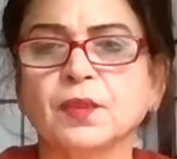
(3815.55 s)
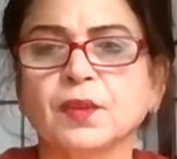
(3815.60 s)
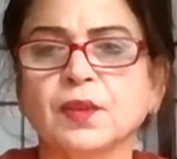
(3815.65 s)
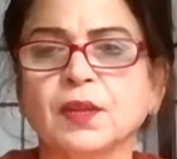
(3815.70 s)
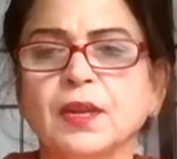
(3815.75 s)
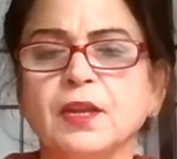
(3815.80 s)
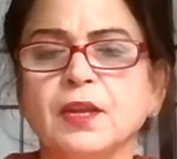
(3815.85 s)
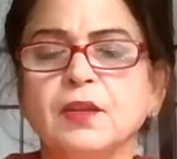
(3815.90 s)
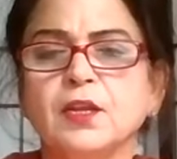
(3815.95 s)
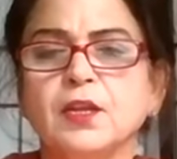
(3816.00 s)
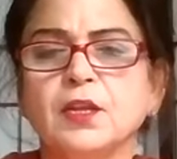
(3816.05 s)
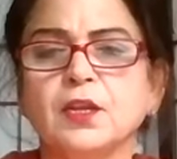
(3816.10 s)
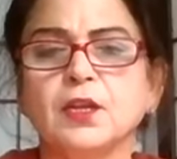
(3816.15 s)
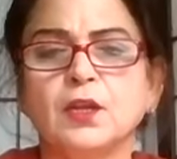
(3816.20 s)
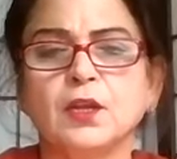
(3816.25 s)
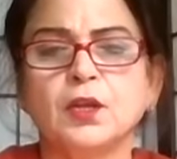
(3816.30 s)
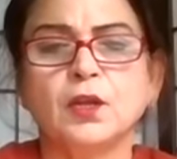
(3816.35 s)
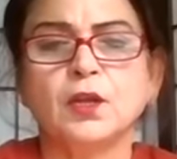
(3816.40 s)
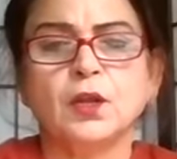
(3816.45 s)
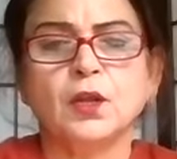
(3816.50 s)
Okay.
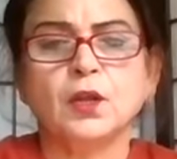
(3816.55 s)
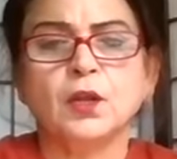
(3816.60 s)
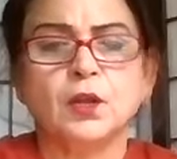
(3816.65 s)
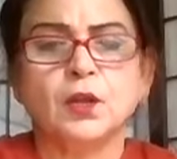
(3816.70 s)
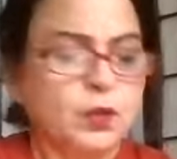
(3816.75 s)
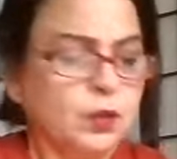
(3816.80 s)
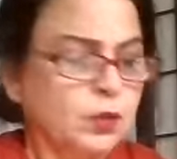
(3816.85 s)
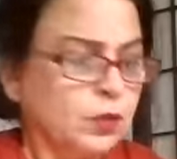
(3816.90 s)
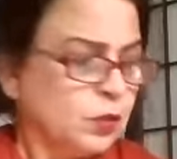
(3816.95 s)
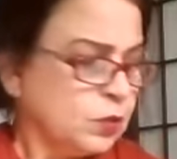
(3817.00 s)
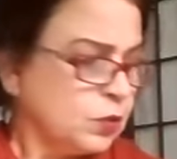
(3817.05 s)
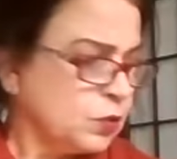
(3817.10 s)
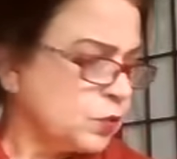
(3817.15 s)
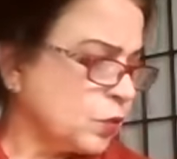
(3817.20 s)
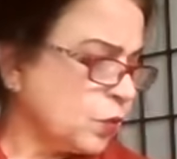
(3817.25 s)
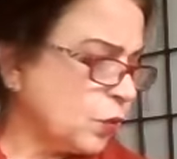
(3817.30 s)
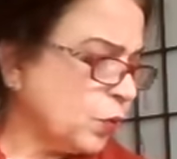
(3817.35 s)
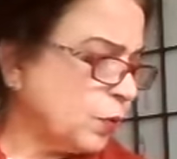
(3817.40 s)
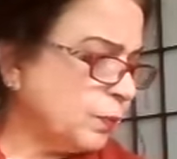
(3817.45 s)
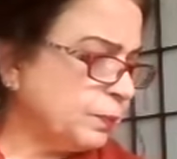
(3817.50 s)

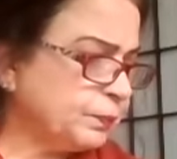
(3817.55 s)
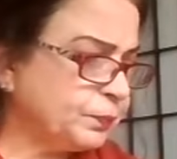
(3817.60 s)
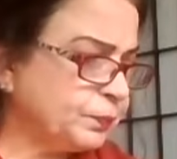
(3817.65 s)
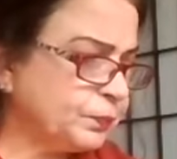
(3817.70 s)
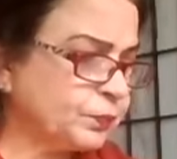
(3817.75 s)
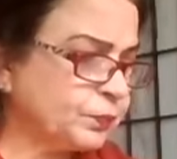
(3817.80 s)
So